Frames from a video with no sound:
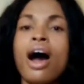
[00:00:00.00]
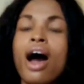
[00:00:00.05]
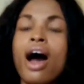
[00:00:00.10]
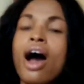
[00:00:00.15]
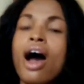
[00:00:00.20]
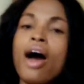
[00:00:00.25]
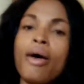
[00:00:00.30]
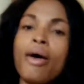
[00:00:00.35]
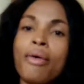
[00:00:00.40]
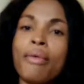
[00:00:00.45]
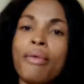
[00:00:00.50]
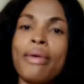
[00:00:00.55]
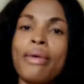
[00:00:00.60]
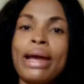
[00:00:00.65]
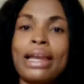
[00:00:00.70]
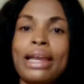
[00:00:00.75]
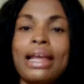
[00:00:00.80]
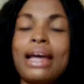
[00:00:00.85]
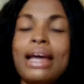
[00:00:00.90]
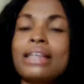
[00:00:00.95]

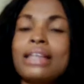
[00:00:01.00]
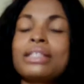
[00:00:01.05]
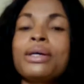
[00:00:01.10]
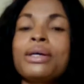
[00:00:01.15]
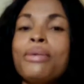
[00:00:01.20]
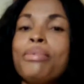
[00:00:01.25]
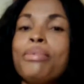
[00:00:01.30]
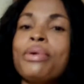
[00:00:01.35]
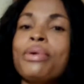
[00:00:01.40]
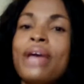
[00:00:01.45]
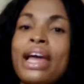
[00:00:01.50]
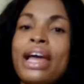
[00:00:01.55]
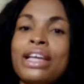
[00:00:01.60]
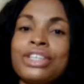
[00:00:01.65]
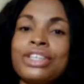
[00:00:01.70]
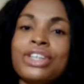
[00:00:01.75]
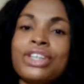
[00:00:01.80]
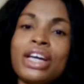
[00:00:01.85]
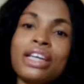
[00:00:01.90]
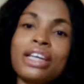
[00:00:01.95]
Alright guys, hope you
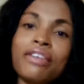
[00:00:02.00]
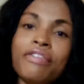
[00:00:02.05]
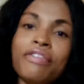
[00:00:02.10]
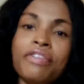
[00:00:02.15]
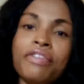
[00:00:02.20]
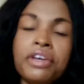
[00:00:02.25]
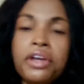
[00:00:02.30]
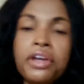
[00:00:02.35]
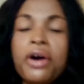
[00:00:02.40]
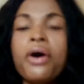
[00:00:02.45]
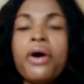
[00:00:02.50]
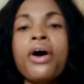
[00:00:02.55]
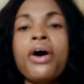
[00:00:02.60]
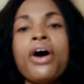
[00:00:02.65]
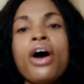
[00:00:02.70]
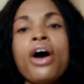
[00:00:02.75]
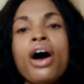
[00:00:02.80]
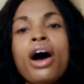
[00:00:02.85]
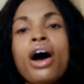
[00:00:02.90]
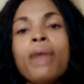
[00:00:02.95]
enjoyed the video.
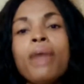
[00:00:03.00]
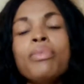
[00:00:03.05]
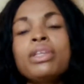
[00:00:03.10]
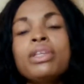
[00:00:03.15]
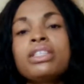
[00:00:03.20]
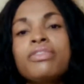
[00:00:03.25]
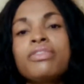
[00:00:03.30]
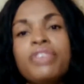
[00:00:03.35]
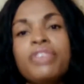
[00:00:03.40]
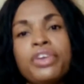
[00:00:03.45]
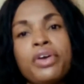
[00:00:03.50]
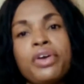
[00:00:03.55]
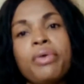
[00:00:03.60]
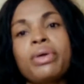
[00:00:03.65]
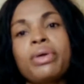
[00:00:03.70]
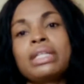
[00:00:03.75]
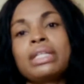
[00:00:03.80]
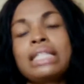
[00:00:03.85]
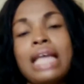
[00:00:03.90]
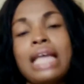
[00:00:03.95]
Hope this video
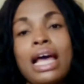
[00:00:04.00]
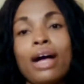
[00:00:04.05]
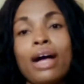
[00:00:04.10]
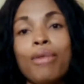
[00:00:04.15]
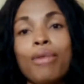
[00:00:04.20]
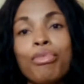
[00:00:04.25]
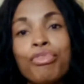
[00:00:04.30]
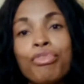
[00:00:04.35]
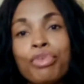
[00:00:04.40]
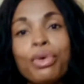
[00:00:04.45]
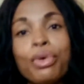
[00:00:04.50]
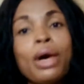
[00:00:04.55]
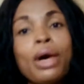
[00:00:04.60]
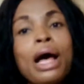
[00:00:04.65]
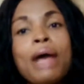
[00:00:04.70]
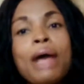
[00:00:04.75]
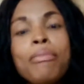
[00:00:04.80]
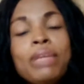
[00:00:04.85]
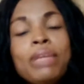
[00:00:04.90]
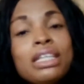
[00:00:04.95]
was helpful.
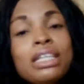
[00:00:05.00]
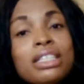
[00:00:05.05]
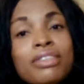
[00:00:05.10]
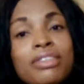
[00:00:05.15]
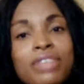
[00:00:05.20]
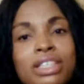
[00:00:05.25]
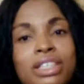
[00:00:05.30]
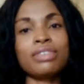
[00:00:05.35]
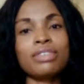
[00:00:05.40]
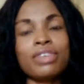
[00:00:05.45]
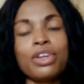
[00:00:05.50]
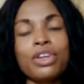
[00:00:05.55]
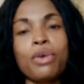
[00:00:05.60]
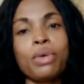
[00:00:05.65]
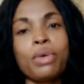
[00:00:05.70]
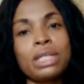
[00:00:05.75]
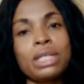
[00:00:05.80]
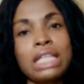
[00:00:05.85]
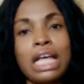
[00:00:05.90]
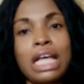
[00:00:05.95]
Please, if this video
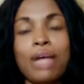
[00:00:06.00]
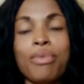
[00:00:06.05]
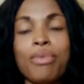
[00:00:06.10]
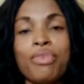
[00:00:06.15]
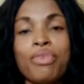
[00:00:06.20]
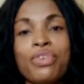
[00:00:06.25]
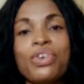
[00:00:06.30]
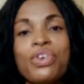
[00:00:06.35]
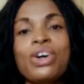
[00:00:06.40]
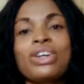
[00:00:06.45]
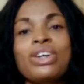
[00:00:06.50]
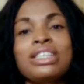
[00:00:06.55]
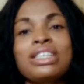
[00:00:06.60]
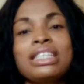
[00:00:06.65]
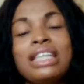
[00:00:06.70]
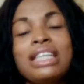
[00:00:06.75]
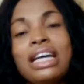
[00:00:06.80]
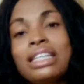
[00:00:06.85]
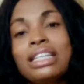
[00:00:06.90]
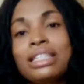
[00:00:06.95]
was helpful,
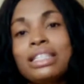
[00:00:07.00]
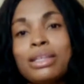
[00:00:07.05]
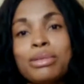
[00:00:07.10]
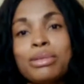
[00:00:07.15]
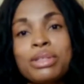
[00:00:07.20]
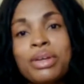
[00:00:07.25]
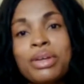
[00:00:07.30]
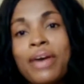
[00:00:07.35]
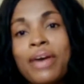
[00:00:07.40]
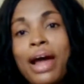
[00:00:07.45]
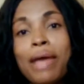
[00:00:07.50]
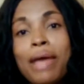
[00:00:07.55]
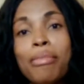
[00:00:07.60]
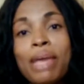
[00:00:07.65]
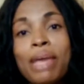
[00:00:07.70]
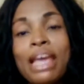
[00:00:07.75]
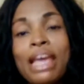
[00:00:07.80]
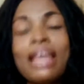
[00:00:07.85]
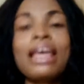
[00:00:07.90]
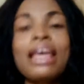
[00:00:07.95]
consider
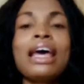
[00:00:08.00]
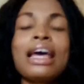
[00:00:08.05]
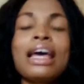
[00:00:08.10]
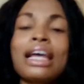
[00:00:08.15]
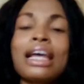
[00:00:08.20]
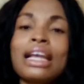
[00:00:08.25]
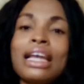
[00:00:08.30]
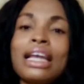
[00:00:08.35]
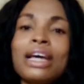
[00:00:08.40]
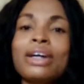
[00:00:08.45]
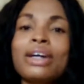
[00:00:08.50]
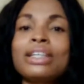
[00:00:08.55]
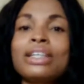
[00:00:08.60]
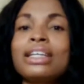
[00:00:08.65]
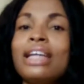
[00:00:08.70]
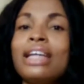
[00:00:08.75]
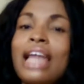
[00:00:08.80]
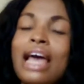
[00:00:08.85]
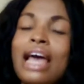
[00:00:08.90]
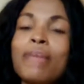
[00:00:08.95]
subscribing, click on
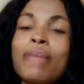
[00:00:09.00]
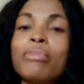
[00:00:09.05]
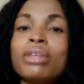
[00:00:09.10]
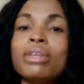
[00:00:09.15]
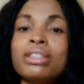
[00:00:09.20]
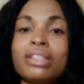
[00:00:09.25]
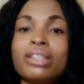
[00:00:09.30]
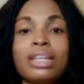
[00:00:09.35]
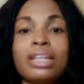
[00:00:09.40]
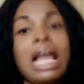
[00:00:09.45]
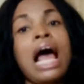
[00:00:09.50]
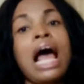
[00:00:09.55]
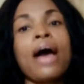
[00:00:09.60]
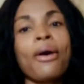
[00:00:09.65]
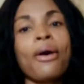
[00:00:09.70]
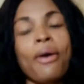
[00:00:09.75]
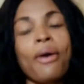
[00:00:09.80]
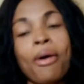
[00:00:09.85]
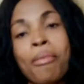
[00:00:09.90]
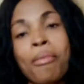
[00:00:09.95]
the like button,
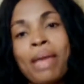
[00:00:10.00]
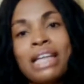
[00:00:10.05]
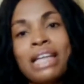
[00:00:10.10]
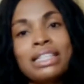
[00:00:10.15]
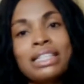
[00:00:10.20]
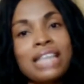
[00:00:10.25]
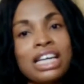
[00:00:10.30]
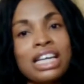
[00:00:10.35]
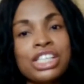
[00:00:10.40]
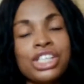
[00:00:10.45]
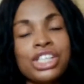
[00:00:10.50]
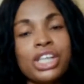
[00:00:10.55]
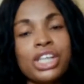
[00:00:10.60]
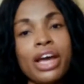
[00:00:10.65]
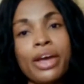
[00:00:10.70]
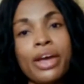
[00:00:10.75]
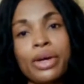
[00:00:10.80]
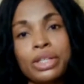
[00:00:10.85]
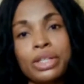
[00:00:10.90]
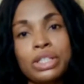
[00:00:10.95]
comment and
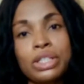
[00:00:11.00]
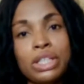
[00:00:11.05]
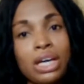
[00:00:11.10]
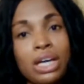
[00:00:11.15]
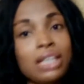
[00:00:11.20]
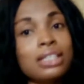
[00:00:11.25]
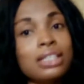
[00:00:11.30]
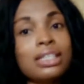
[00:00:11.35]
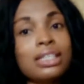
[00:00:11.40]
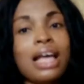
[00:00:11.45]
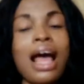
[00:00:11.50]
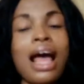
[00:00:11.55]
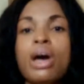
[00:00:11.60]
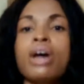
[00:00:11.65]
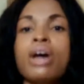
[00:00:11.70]
share your thoughts.